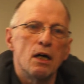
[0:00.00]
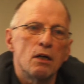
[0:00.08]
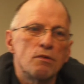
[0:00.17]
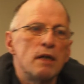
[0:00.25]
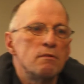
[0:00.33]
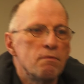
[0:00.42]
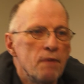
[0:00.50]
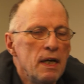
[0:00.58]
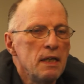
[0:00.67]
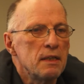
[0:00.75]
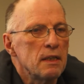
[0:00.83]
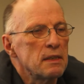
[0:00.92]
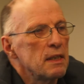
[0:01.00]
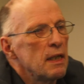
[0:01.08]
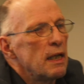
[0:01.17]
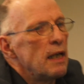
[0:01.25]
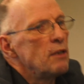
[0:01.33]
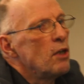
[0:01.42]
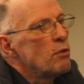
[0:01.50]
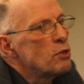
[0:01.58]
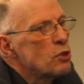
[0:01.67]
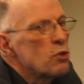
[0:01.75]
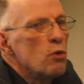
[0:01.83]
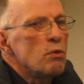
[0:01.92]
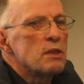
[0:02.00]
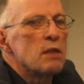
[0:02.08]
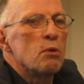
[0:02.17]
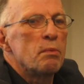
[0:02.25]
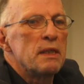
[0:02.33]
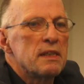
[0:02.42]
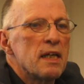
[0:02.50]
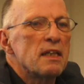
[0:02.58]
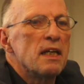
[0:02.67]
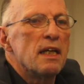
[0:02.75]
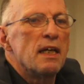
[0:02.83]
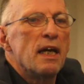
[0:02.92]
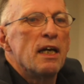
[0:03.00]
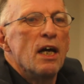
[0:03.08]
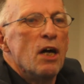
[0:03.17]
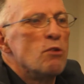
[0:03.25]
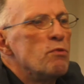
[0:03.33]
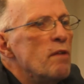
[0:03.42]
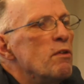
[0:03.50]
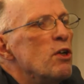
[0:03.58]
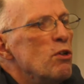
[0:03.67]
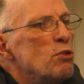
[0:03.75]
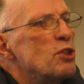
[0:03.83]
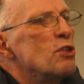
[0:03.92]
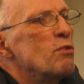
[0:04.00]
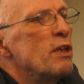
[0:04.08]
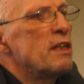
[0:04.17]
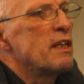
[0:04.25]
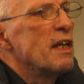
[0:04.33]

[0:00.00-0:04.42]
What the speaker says: great faith that in those talks there will be suddenly a revolutionary